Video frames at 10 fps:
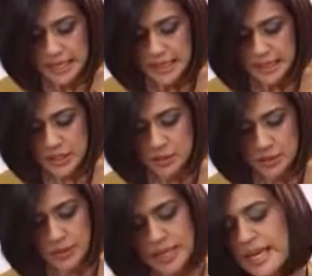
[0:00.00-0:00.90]
Next, we
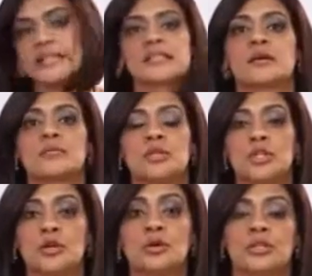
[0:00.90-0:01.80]
will add some
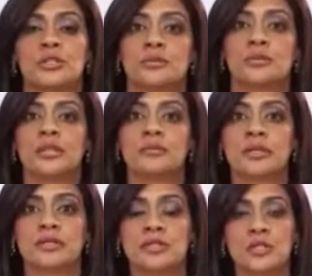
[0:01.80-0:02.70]
yogurt to it,
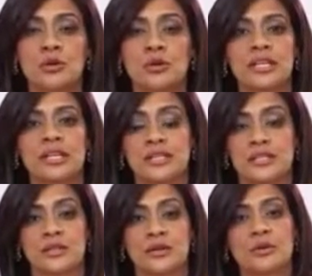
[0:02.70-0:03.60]
because yogurt,
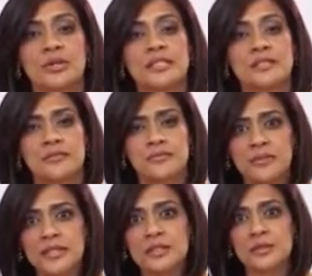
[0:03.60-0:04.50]
as you know, is
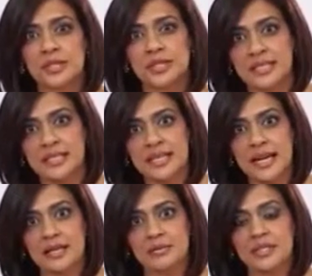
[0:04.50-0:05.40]
filled with
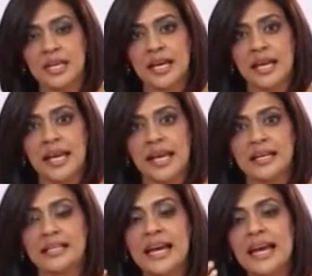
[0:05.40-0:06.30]
enzymes, and
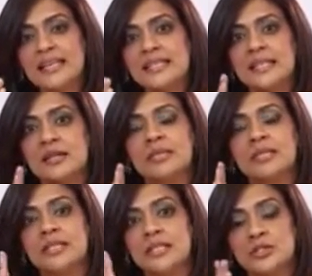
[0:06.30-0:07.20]
it has the
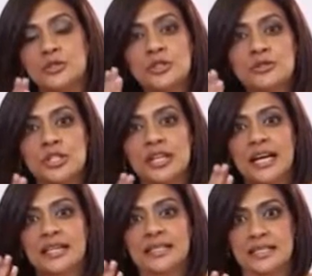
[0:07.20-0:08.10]
ability to
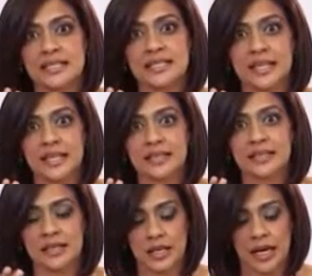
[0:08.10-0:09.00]
neutralize the
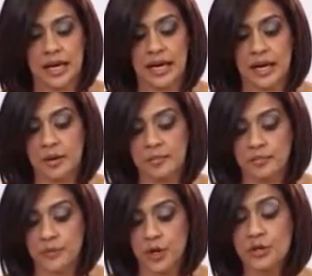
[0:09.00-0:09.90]
skin.
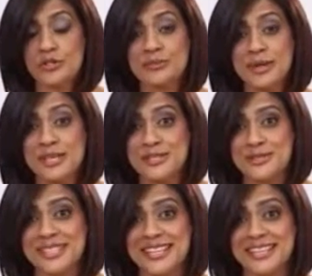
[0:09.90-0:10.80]
Also makes
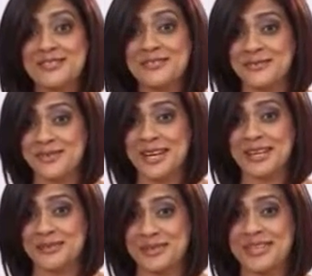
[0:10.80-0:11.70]
your skin
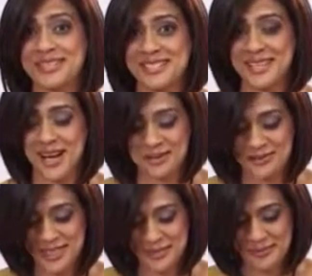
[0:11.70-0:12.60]
very, very
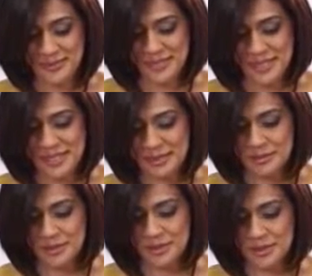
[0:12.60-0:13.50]
soft. So
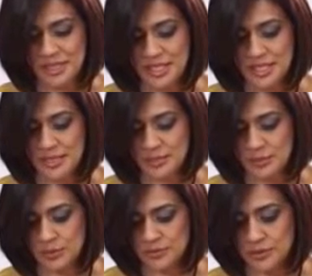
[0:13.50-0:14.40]
I'm going to take a
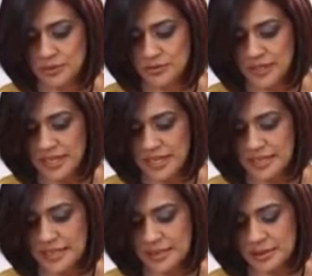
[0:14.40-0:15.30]
spoonful of
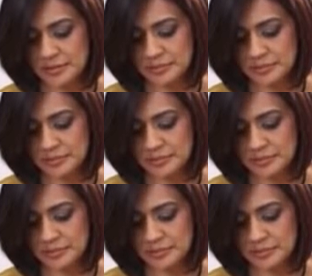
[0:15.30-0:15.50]
that.